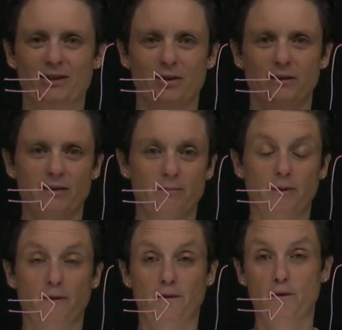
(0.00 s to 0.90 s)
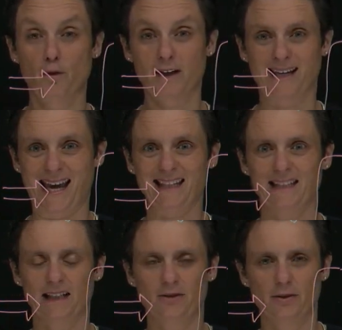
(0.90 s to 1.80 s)
so even before
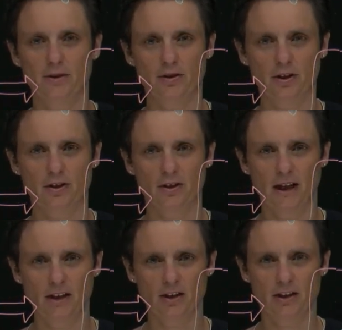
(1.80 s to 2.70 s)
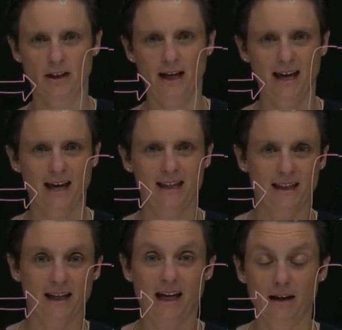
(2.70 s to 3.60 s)
getting into the circulation,
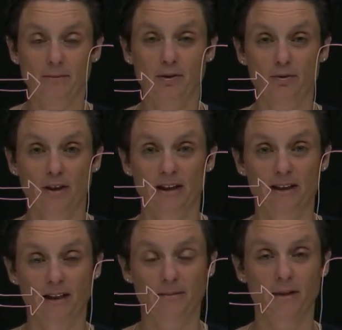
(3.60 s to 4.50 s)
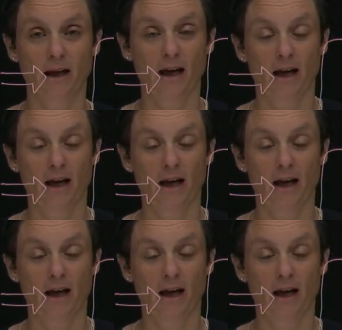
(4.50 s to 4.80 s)
there can be already some